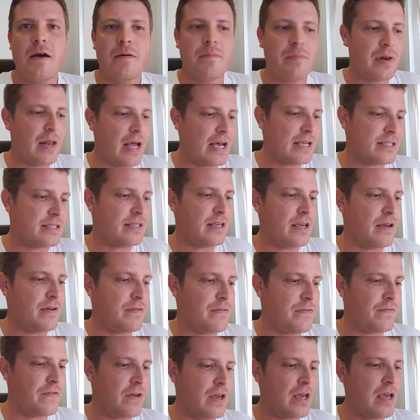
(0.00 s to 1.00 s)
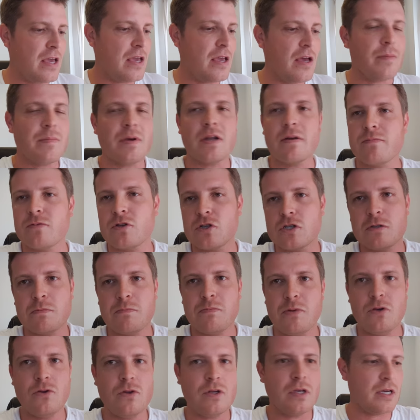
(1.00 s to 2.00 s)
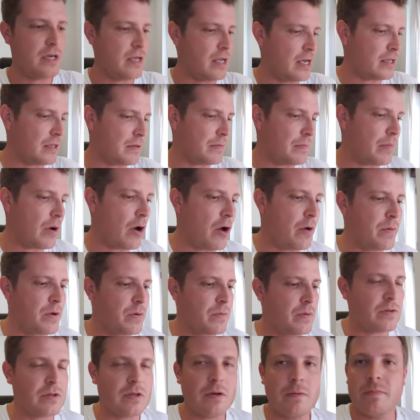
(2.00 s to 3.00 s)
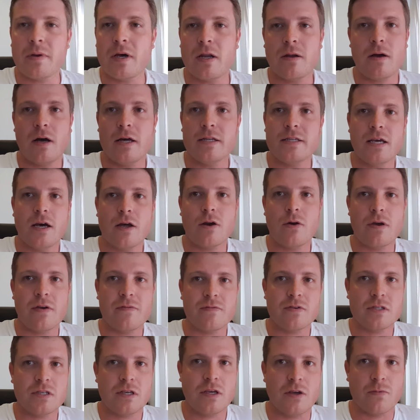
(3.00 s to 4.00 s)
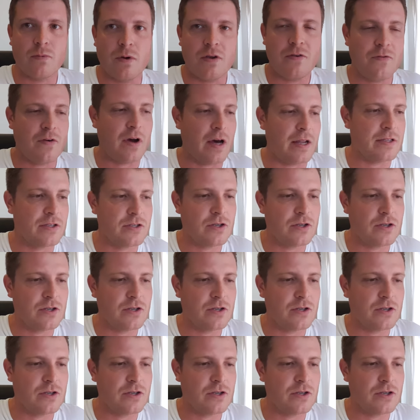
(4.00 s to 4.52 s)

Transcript: plus their fee. I mean, I'm disputing it at the moment with them, but I doubt I'll ever see a refund.